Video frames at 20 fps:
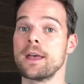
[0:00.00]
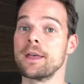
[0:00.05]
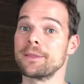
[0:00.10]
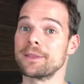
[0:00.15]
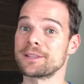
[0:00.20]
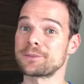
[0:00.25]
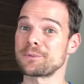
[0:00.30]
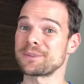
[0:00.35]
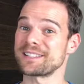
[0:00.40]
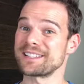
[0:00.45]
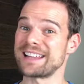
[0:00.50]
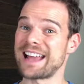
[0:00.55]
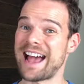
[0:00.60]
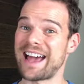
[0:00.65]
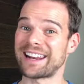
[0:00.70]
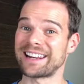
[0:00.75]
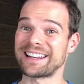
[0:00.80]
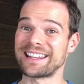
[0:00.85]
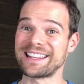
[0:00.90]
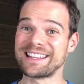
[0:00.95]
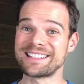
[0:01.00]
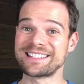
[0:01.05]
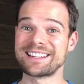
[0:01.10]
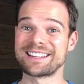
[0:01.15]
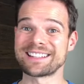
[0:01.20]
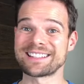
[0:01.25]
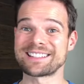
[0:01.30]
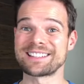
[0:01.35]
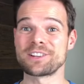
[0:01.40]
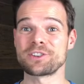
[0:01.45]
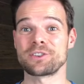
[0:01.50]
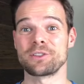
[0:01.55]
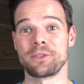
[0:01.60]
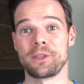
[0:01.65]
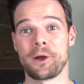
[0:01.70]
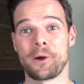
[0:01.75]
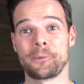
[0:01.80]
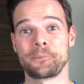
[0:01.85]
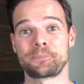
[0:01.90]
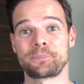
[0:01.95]
This was not an easy decision
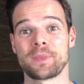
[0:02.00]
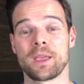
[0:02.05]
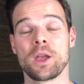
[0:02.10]
though.